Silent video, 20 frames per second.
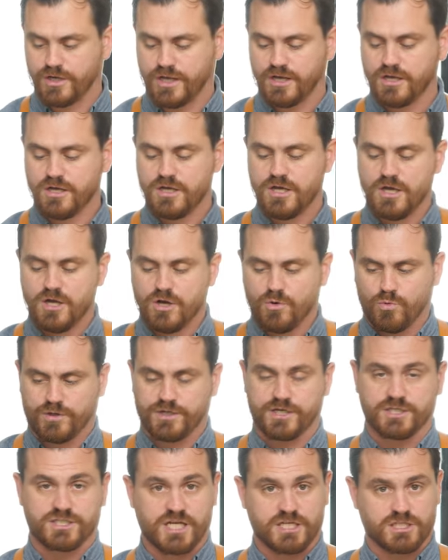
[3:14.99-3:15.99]
today. We're
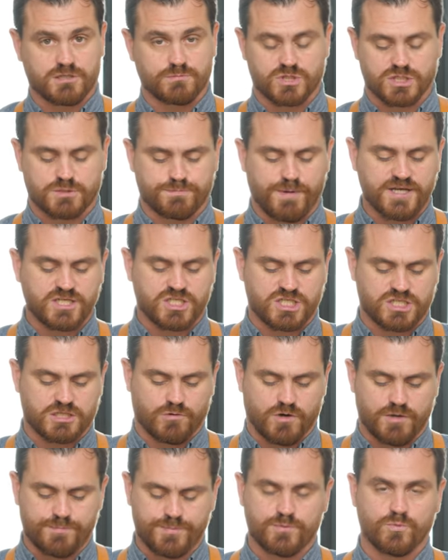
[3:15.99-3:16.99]
gonna take some spice
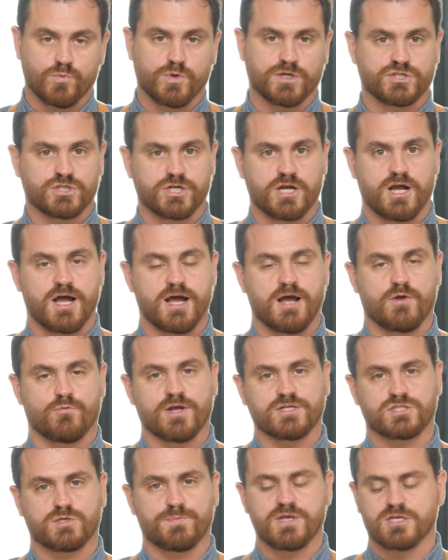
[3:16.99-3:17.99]
syrup, which uh,
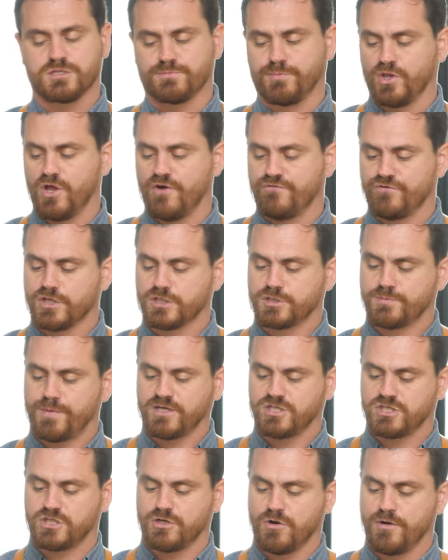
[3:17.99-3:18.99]
recipe is below for the
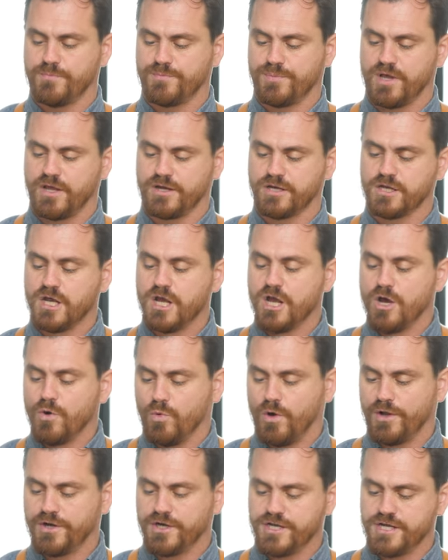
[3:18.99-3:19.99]
spice syrup, but
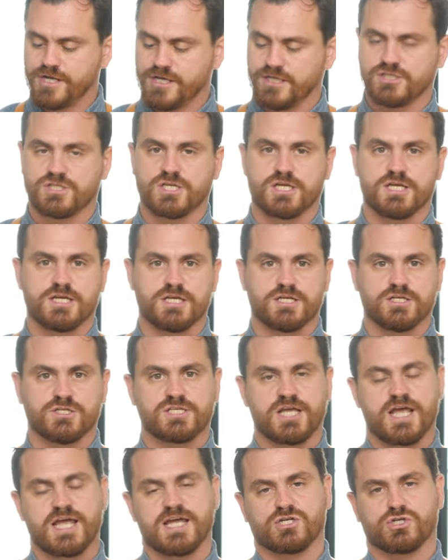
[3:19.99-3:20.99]
what it is,
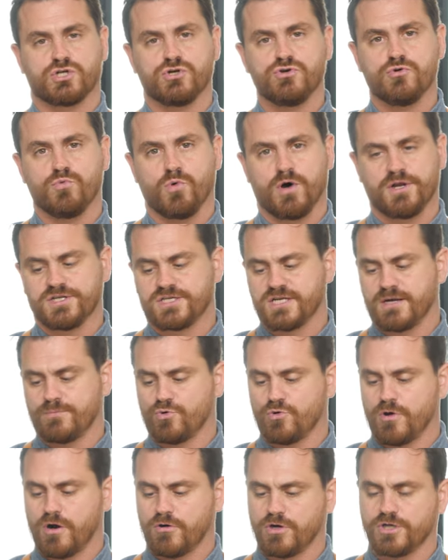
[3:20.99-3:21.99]
is a two to one
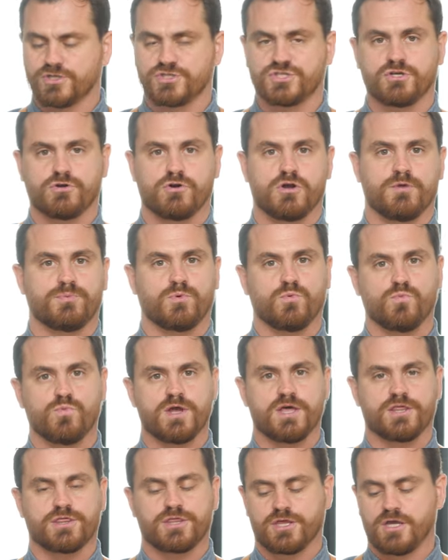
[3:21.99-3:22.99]
Demerara syrup
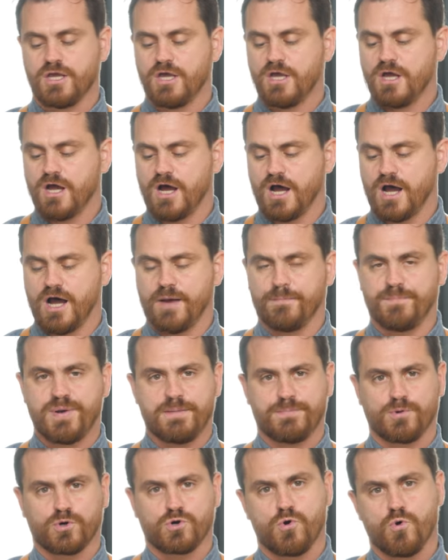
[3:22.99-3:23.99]
with uh,
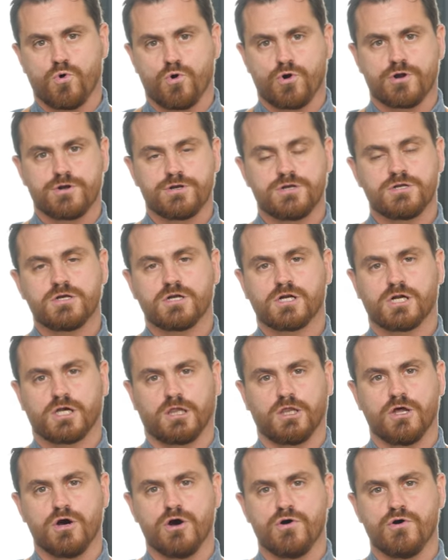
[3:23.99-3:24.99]
peppercorn,
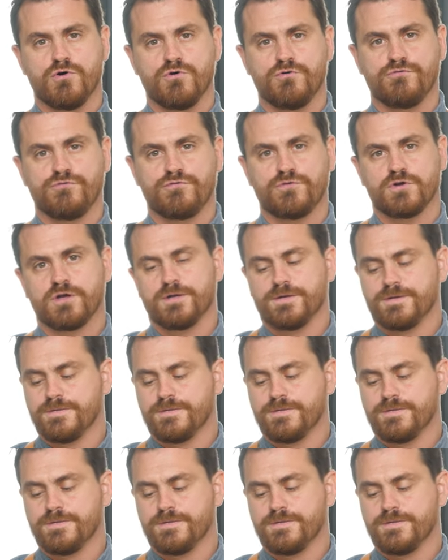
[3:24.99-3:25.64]
clove,